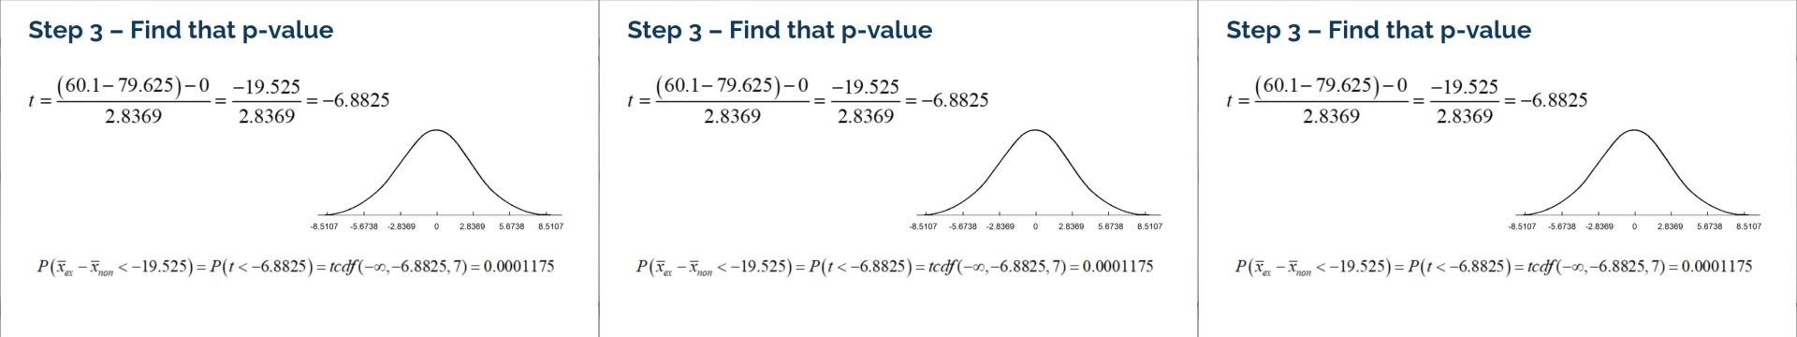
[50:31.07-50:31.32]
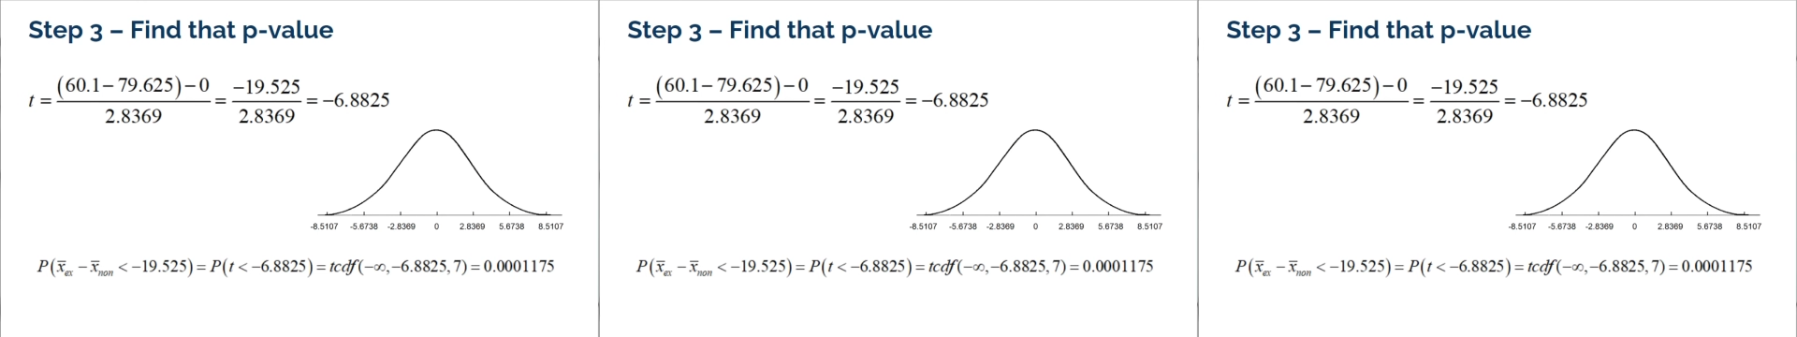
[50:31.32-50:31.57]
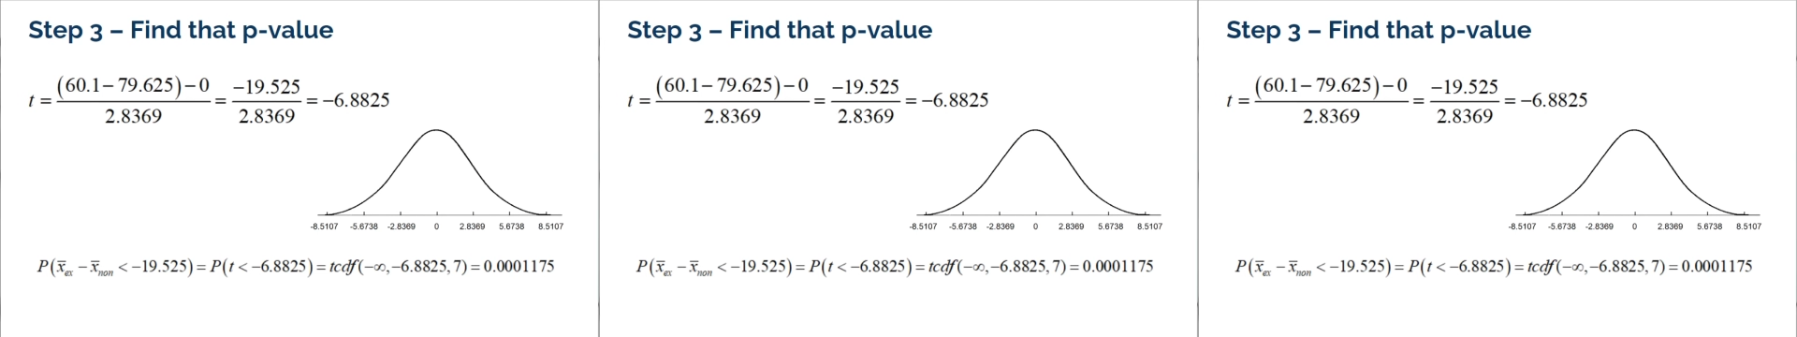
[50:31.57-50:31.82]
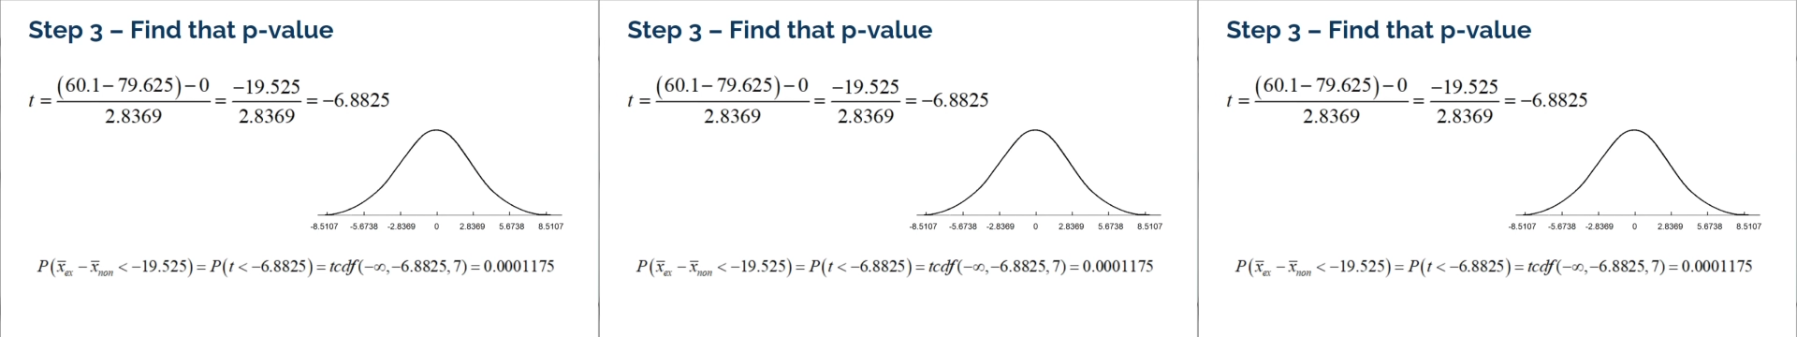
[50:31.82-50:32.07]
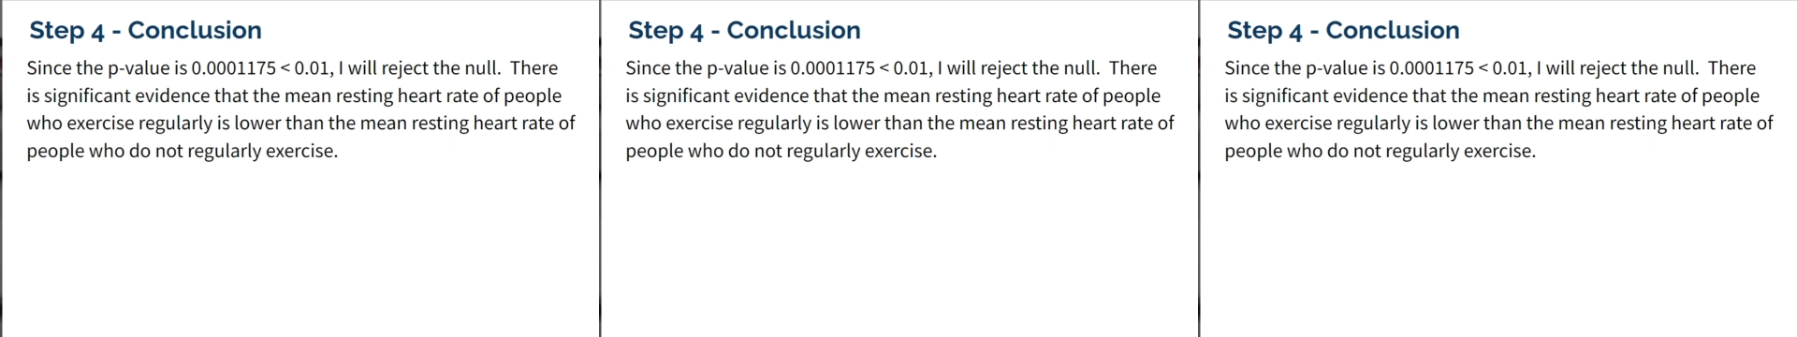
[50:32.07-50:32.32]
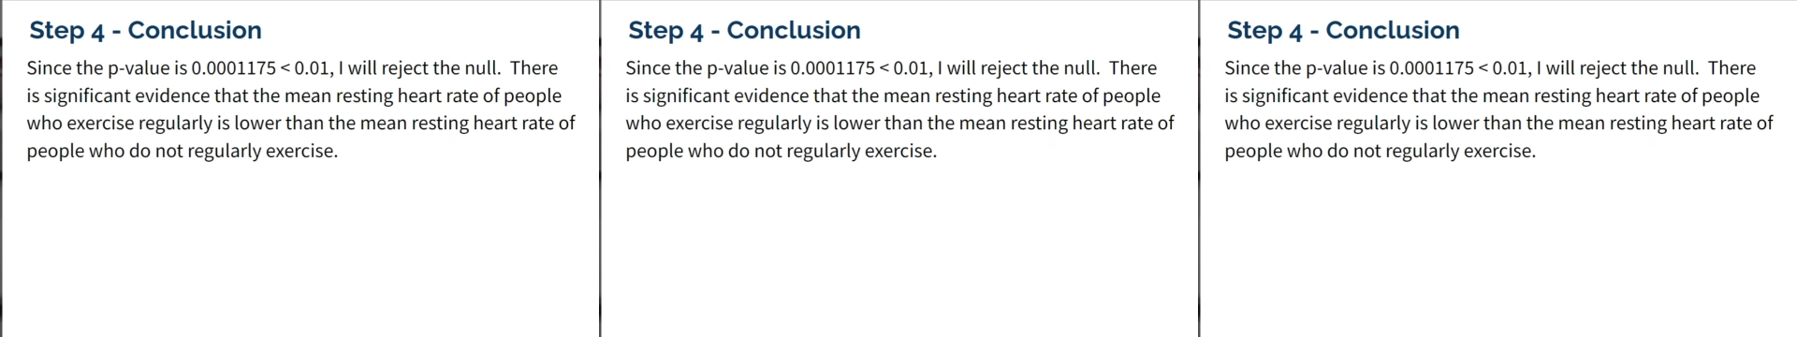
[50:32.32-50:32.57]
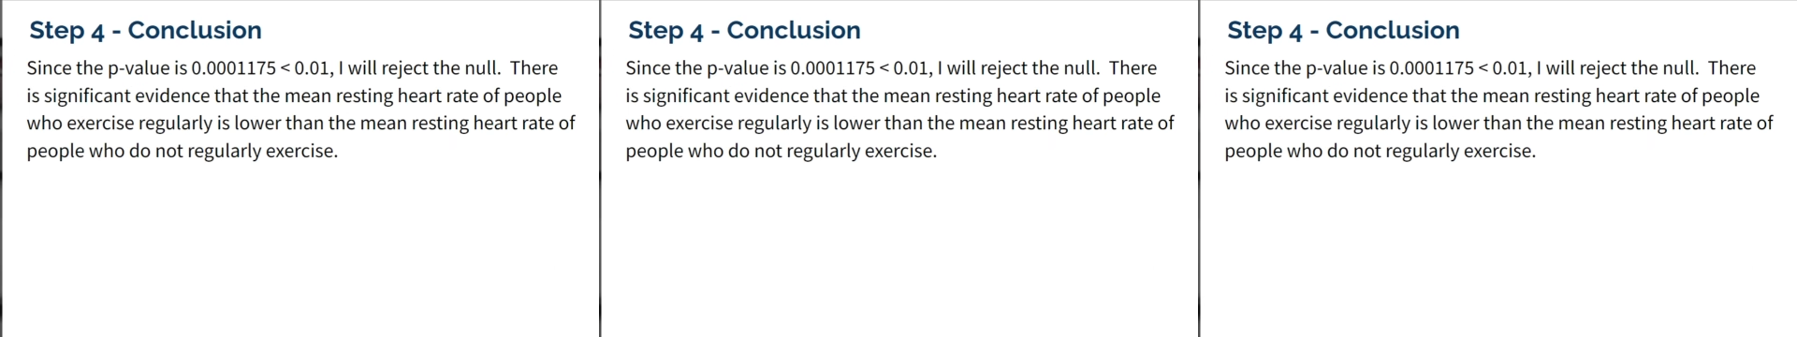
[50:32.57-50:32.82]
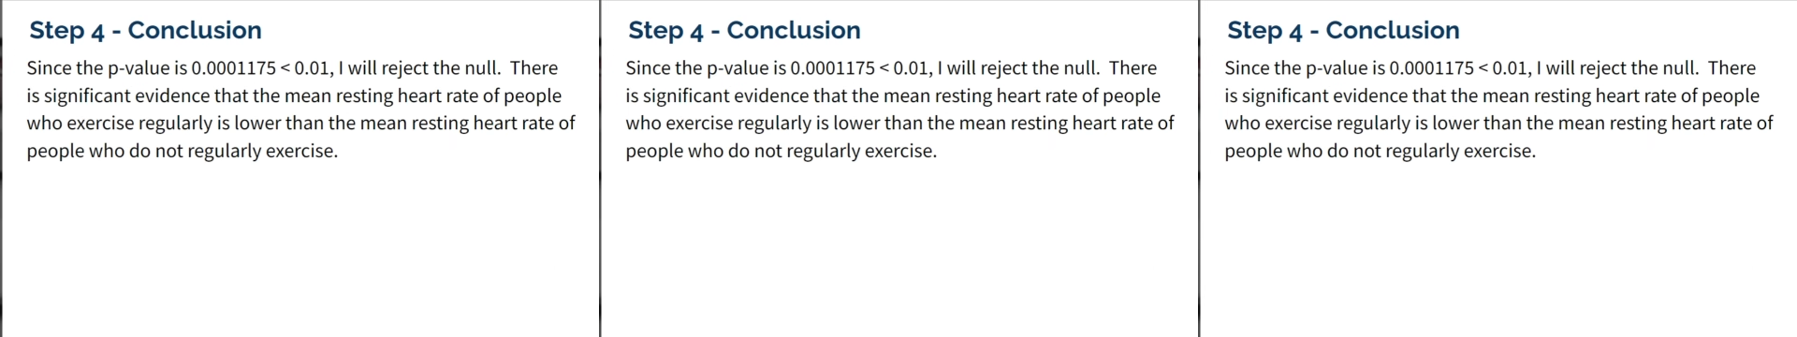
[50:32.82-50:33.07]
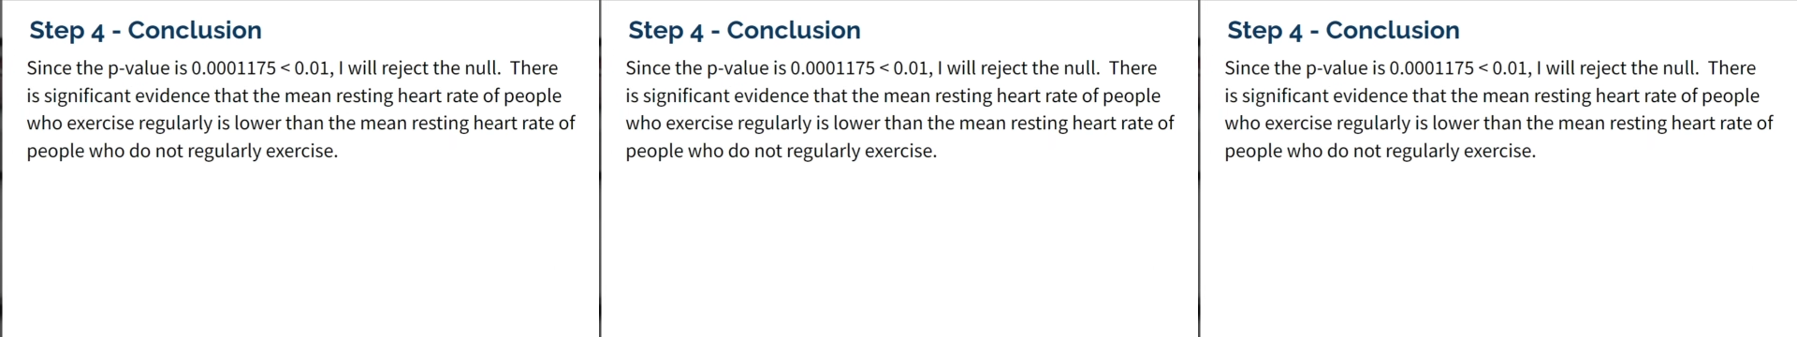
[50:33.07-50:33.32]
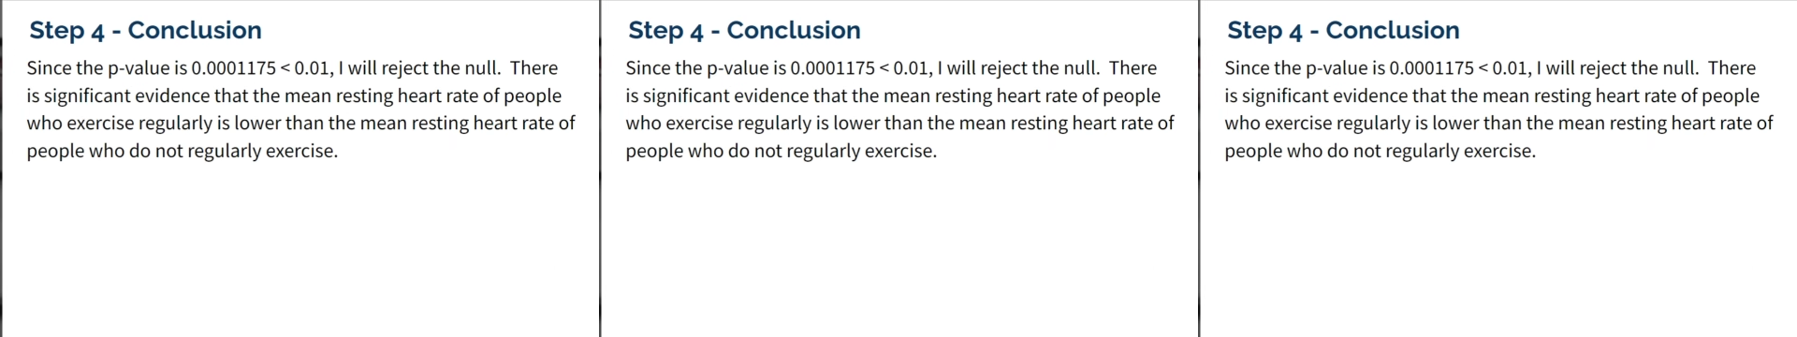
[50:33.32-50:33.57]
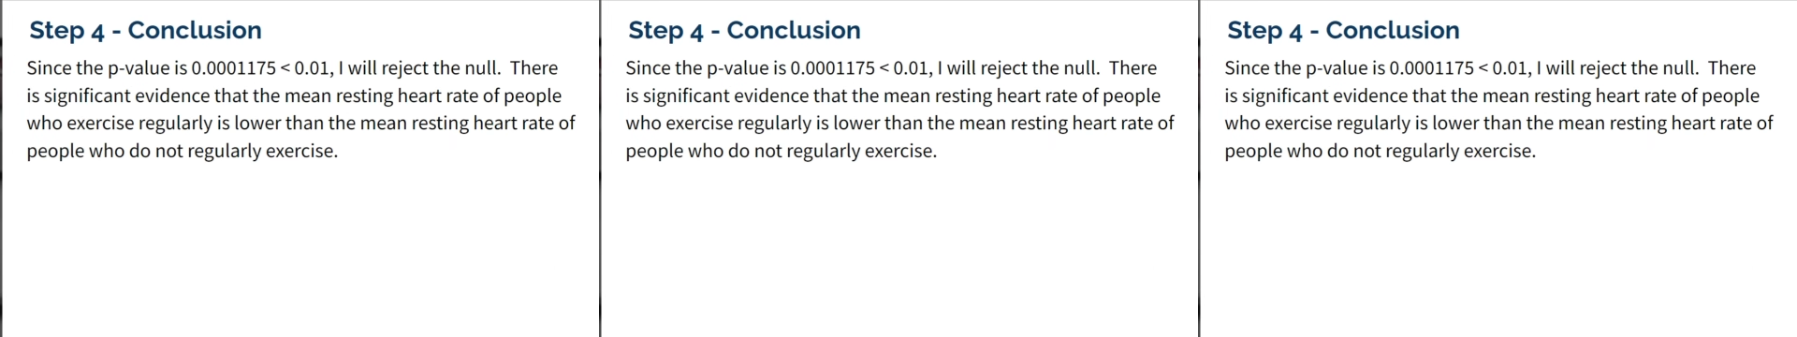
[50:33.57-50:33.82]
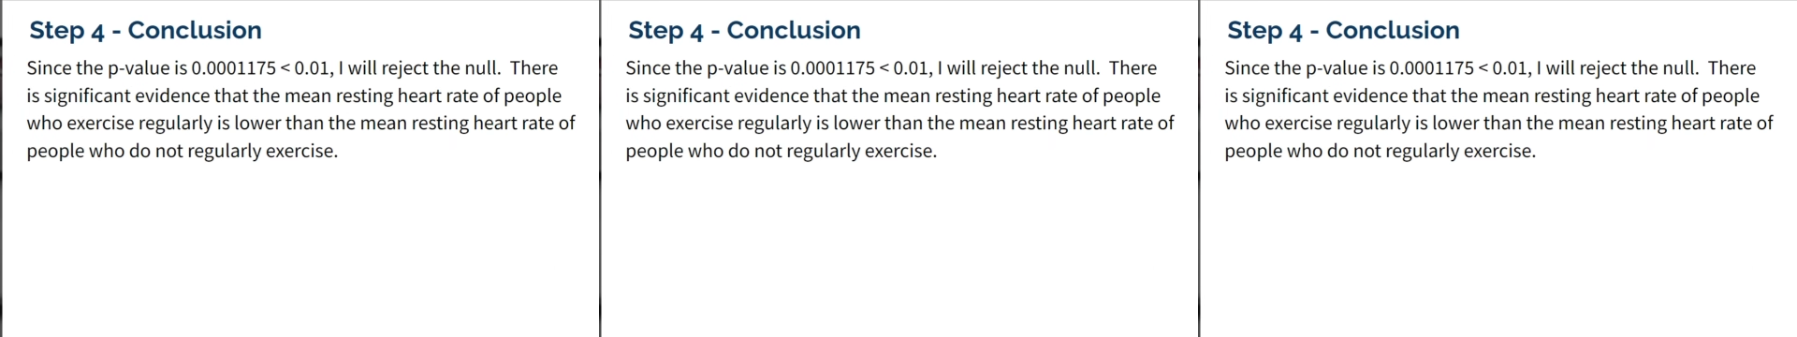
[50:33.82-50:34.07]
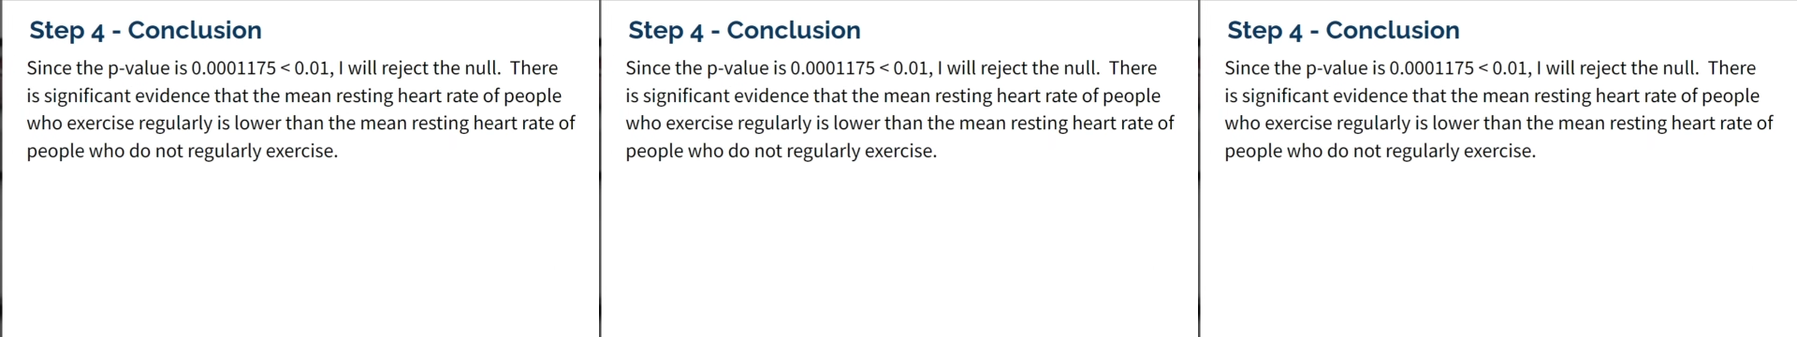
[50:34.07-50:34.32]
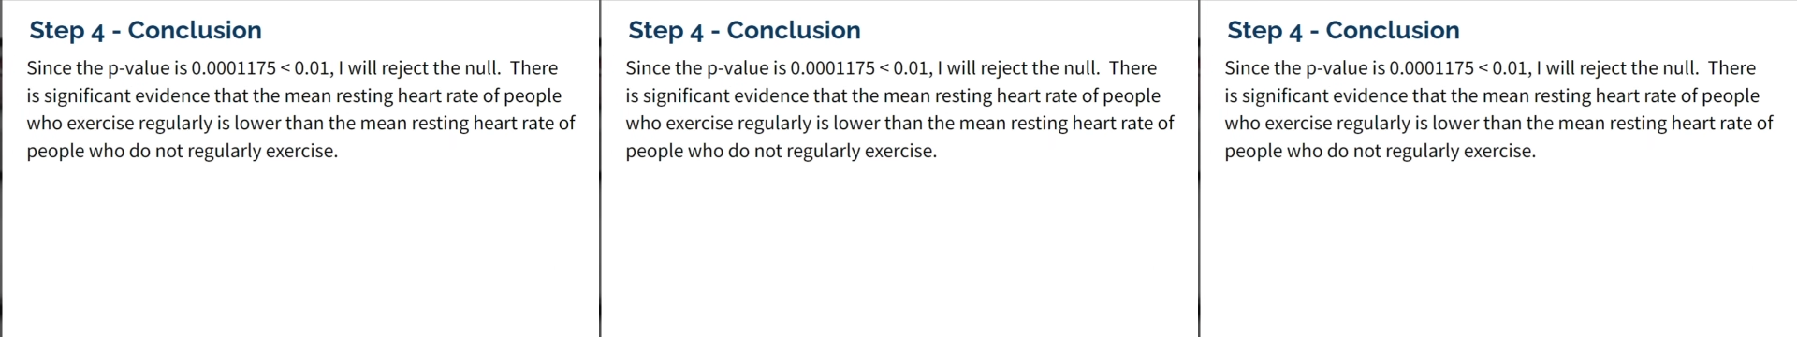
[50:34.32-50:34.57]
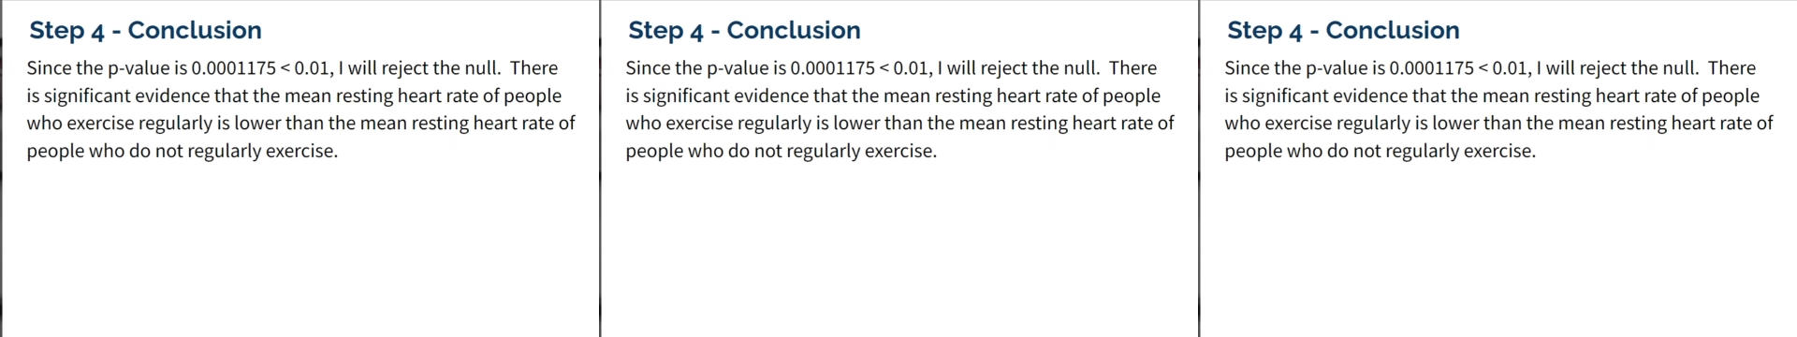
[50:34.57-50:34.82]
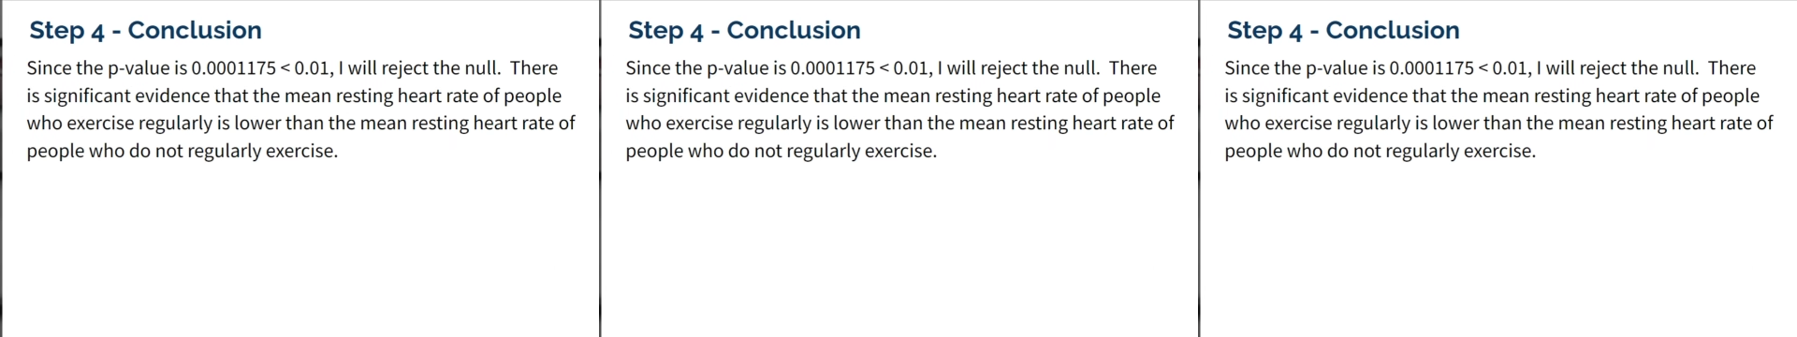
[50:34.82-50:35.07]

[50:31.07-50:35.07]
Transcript: Nobody's mouth can be seen.